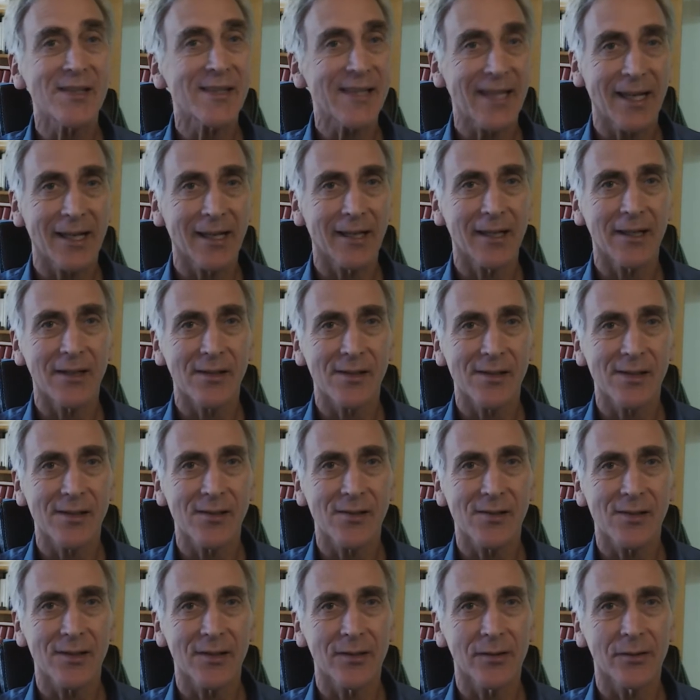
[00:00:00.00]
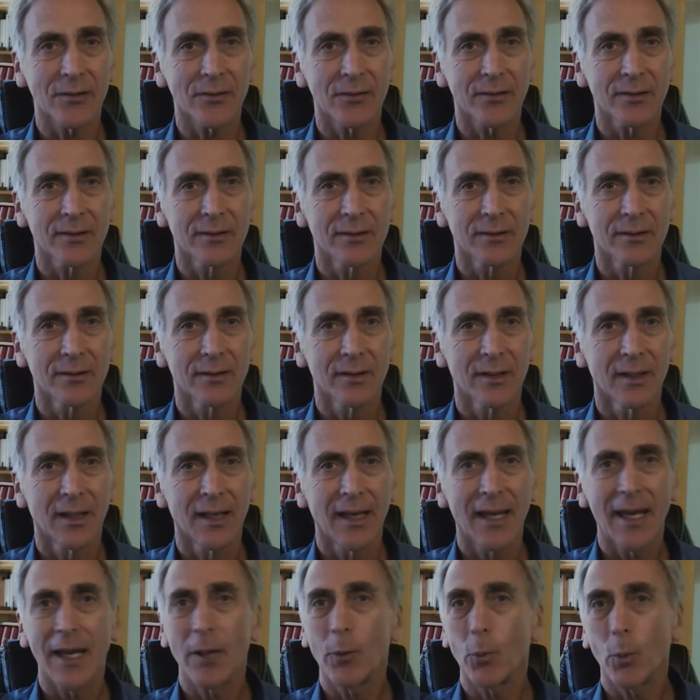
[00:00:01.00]
Analytics Institute,
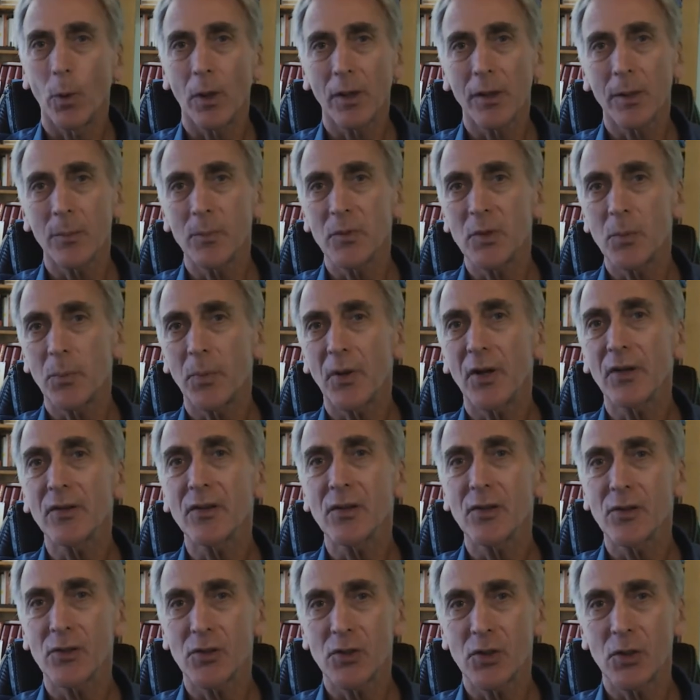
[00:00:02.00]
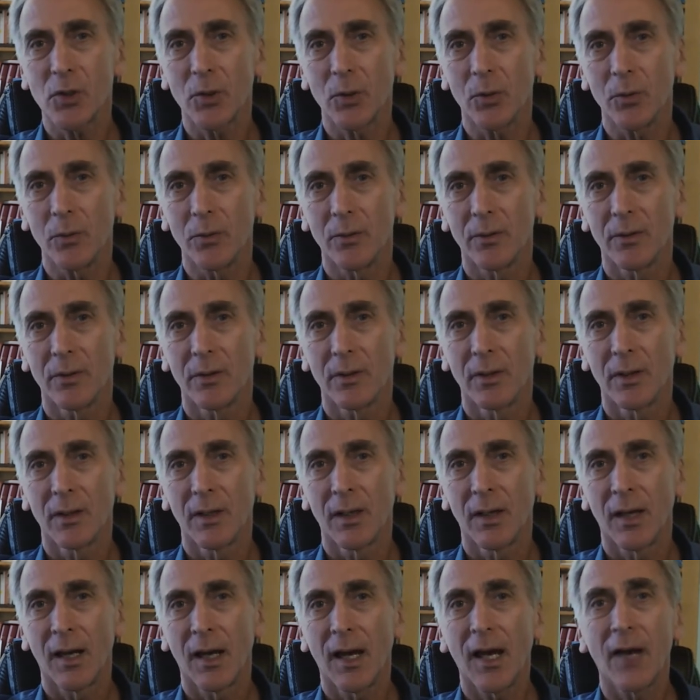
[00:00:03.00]
and welcome to part 2
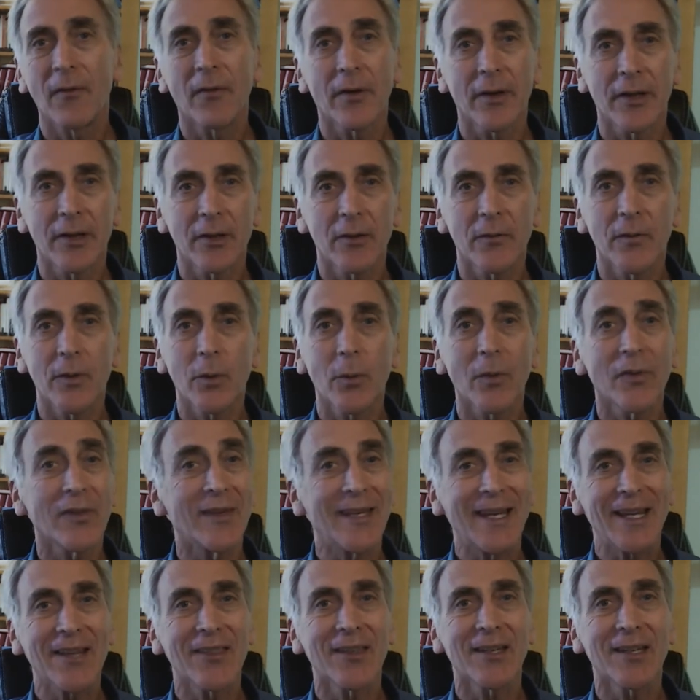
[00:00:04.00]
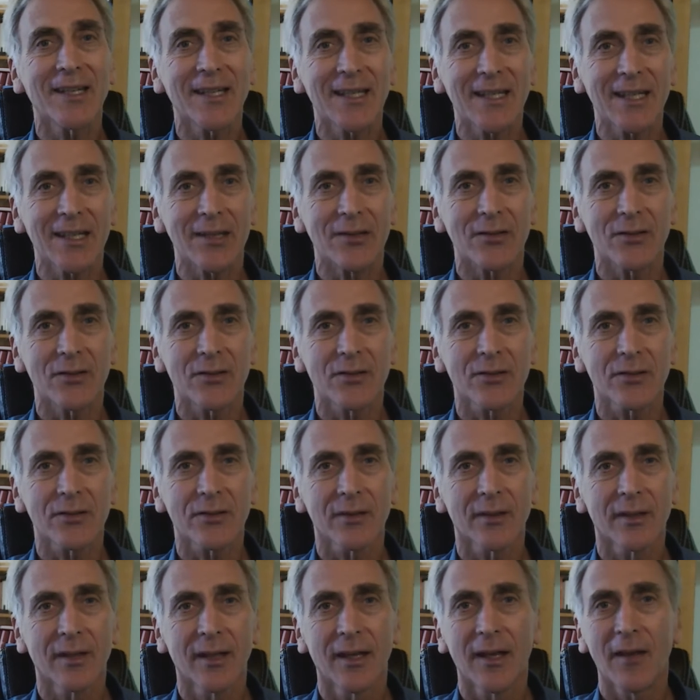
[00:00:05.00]
of our interview with Nathan Kinch,
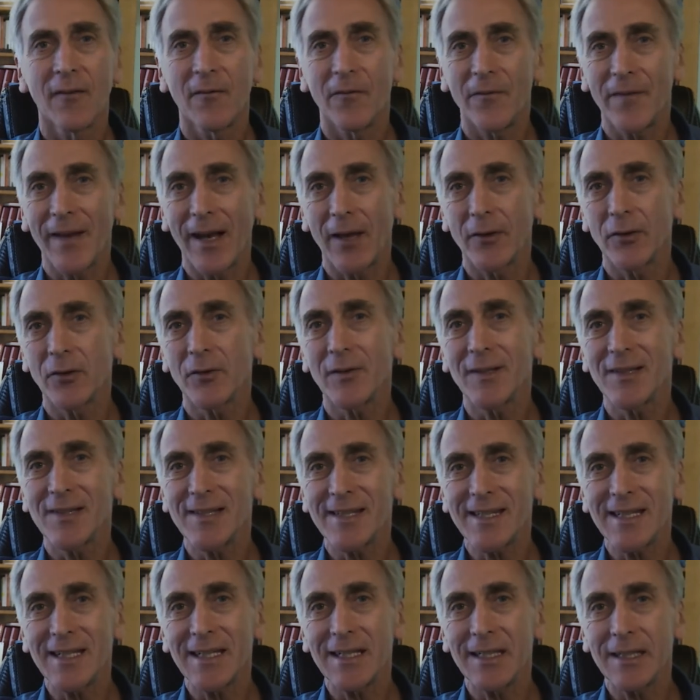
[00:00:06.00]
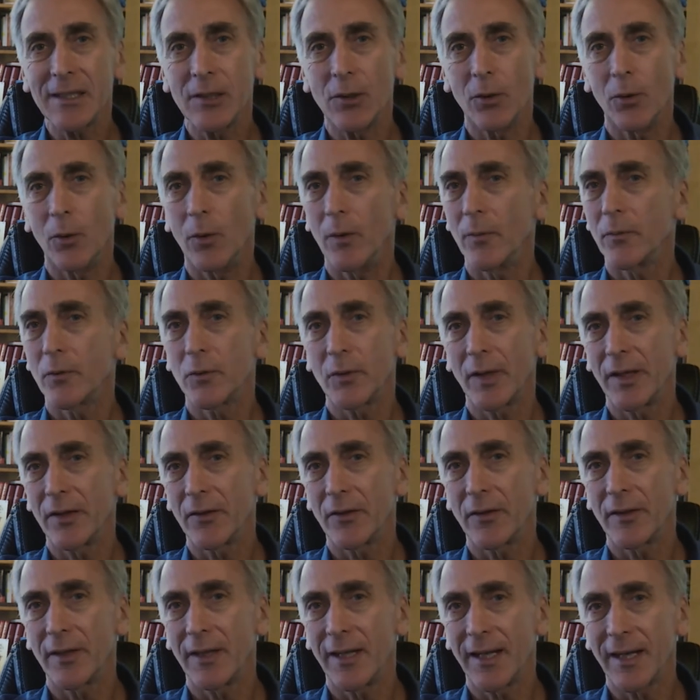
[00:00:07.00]
founder and CEO of Greater
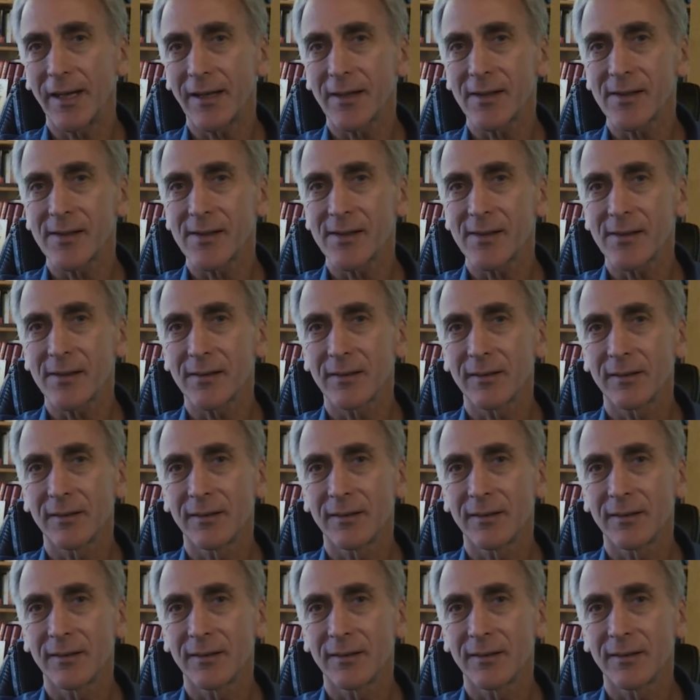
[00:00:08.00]
Than X.